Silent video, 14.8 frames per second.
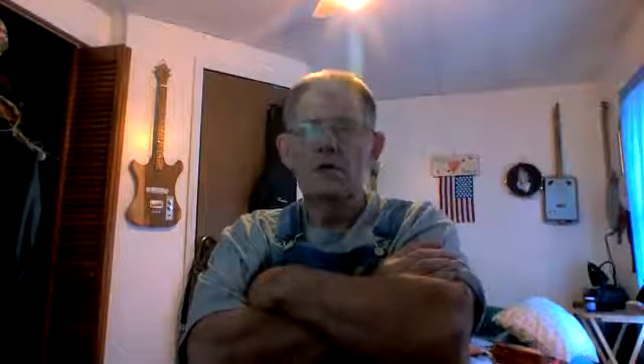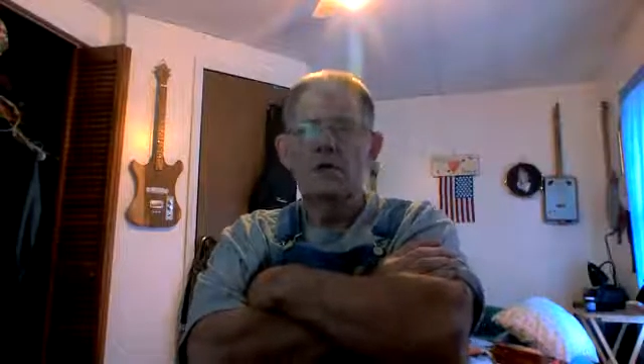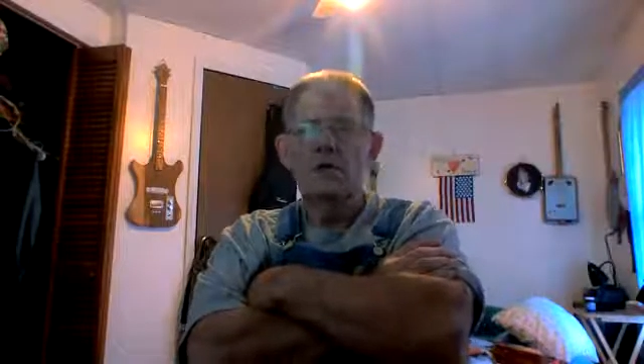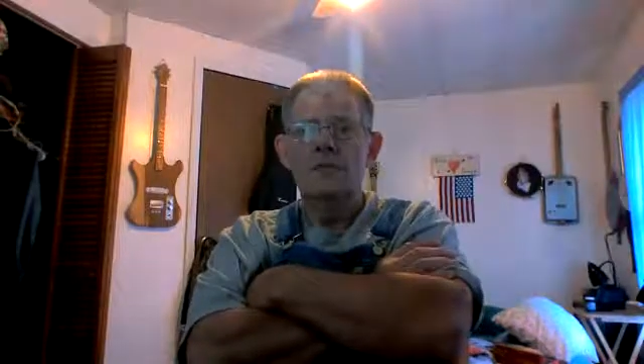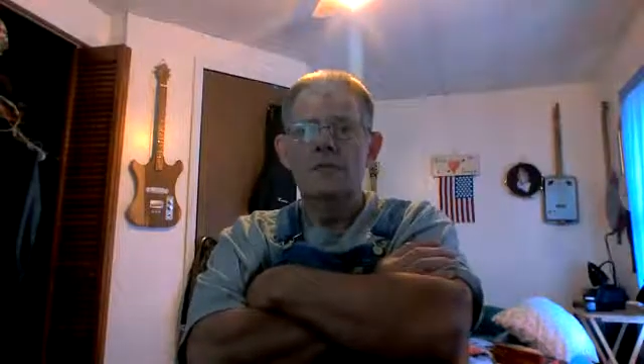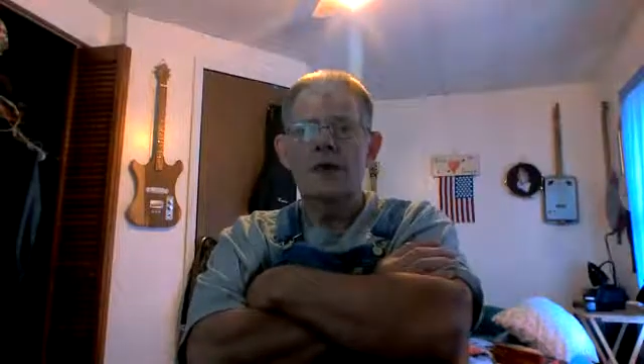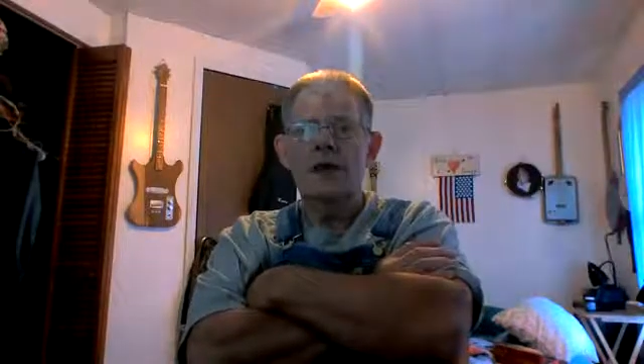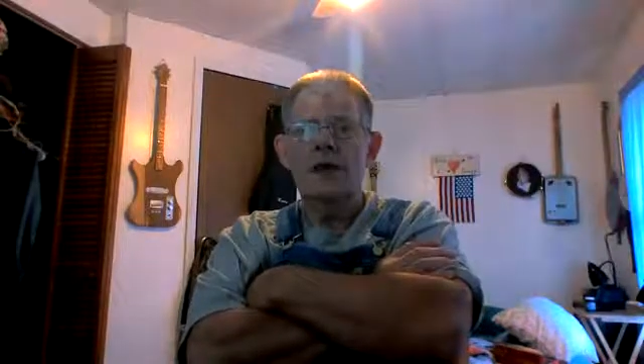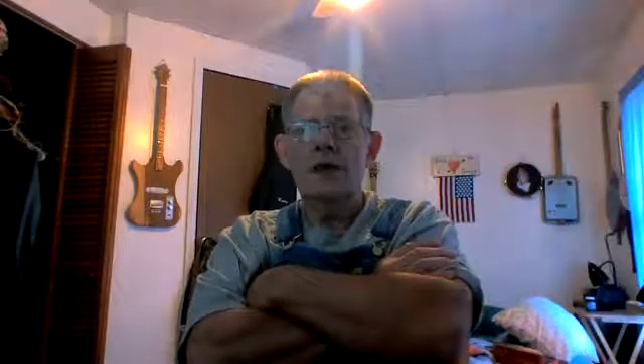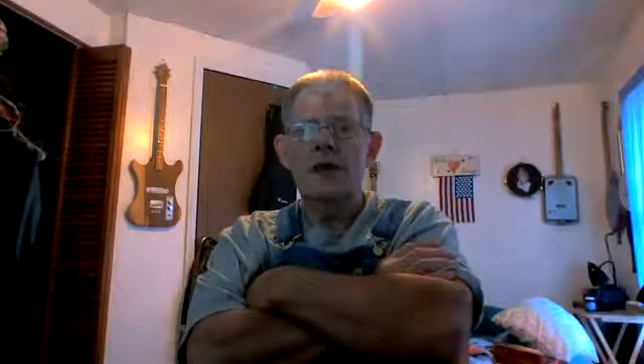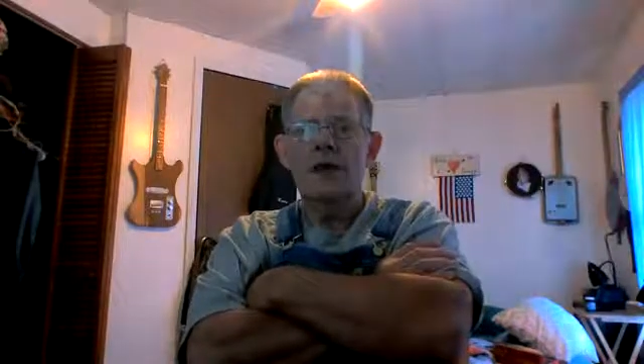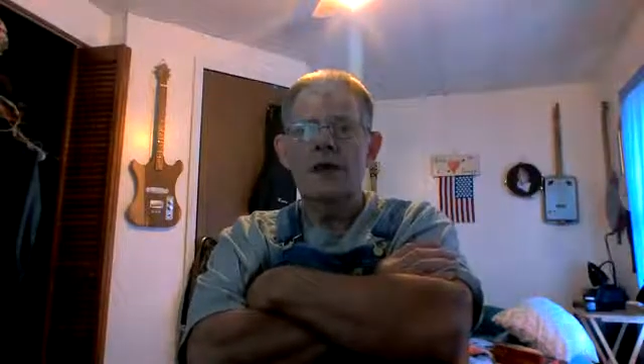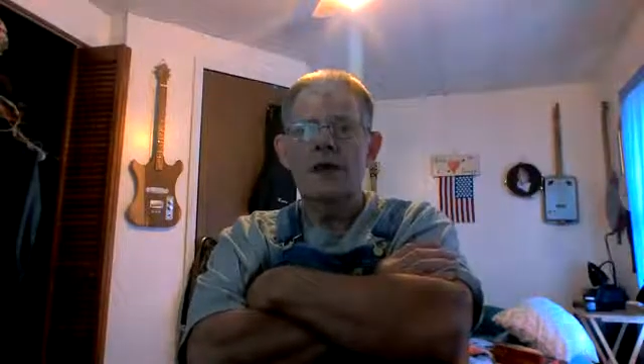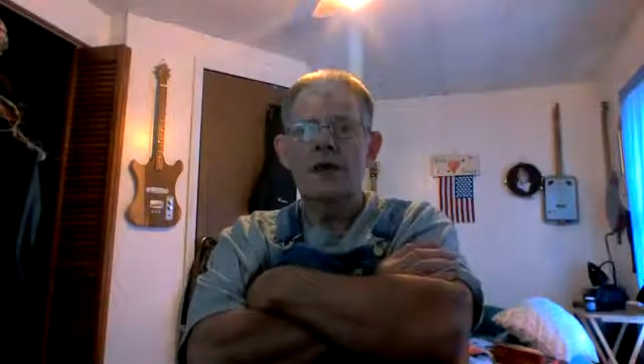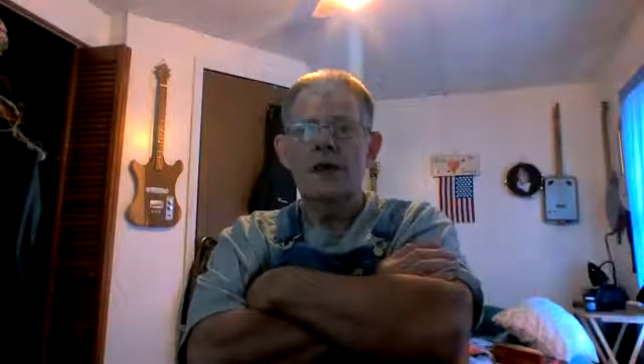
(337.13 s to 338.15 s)
But
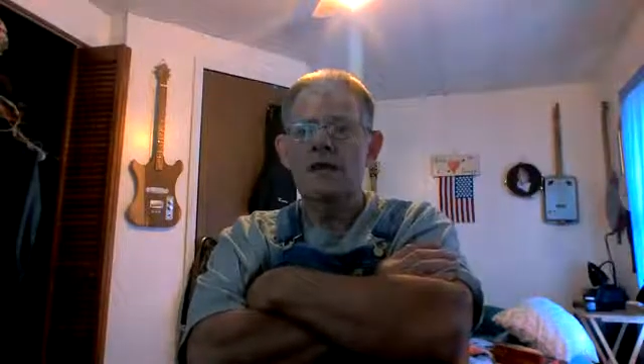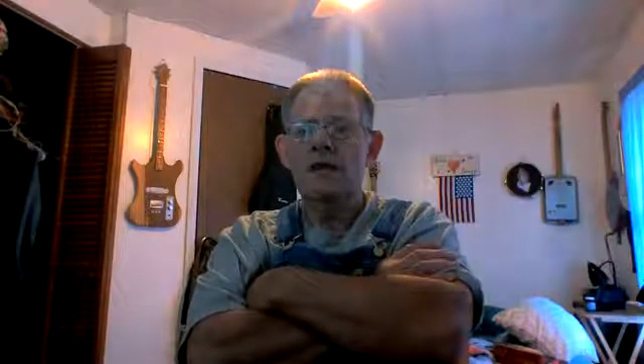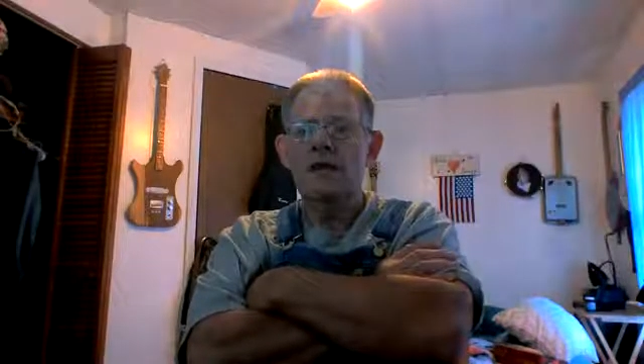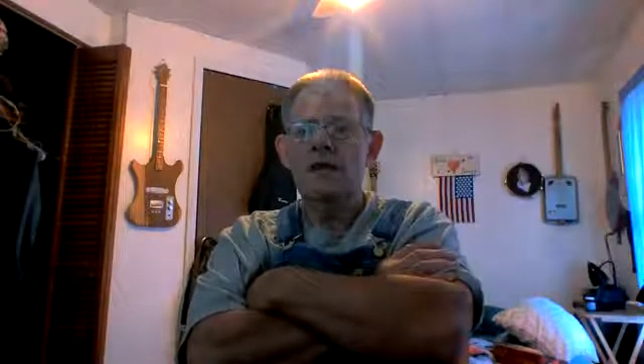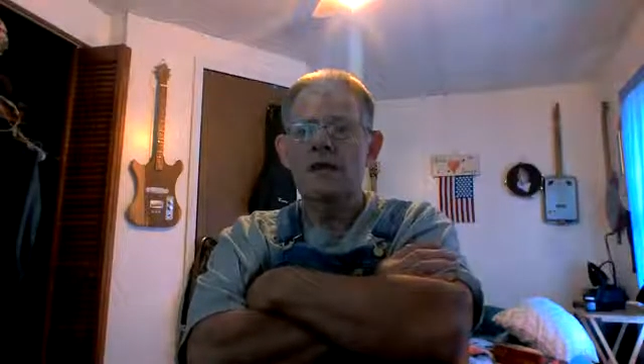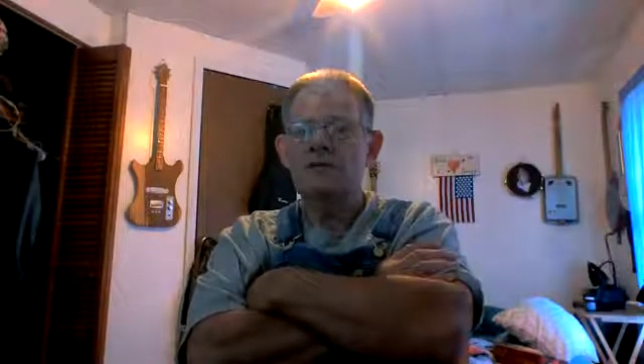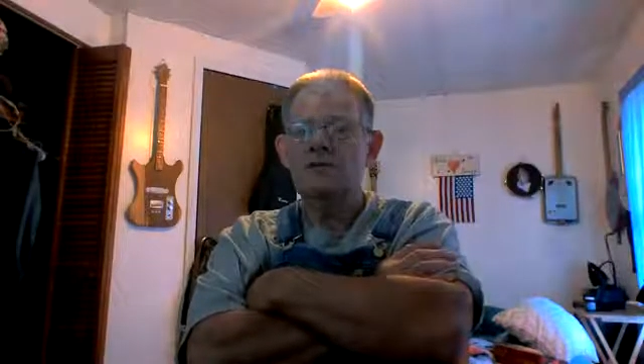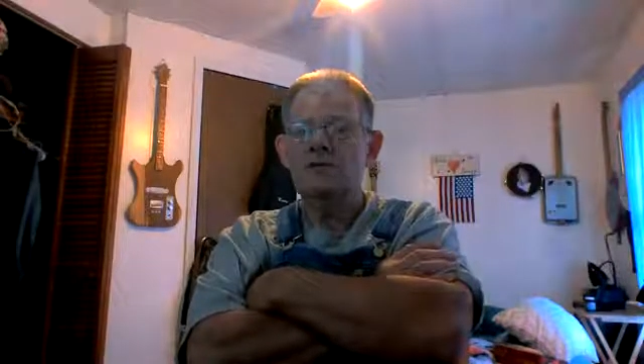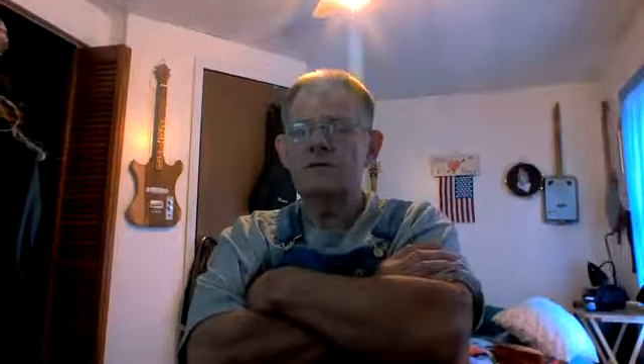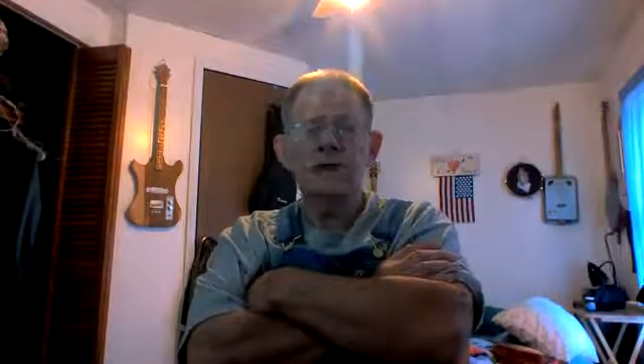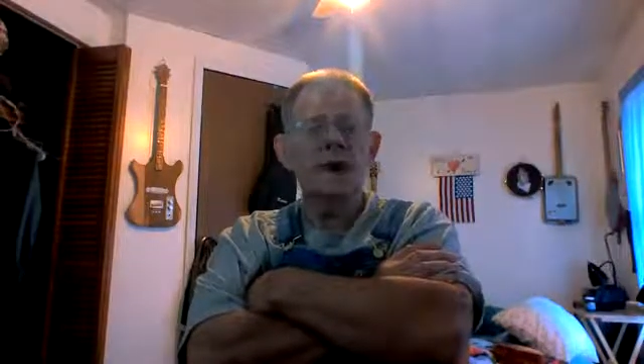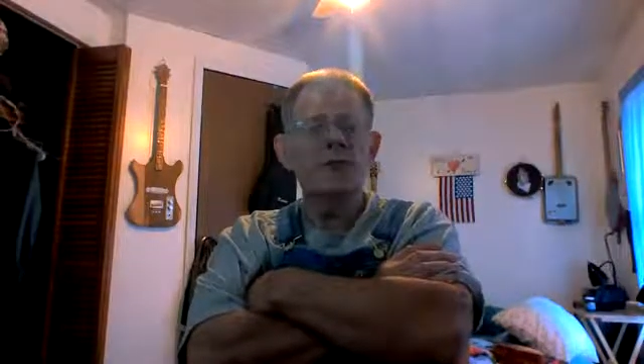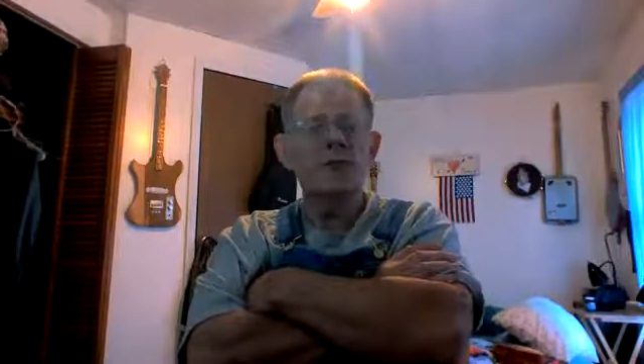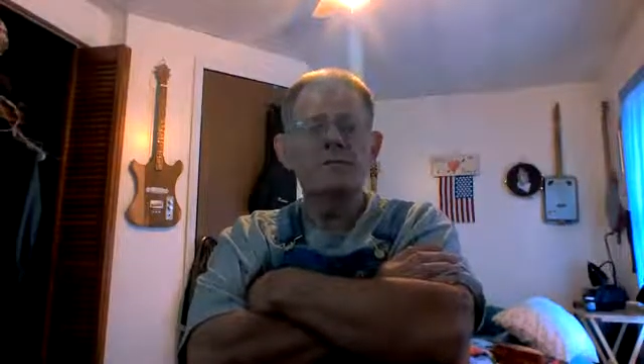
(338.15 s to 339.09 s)
it's like other